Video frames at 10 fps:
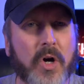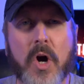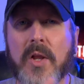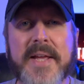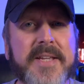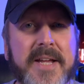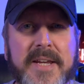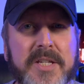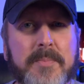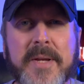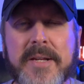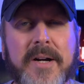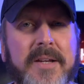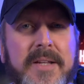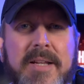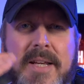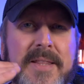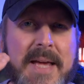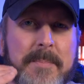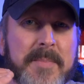All I get is peanut
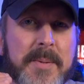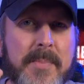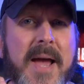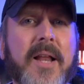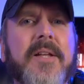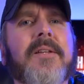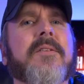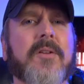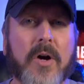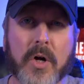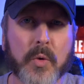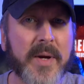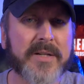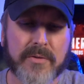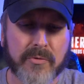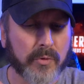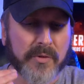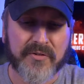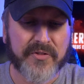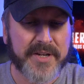in that mid palate all the way through
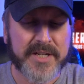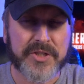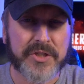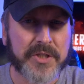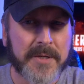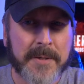the finish.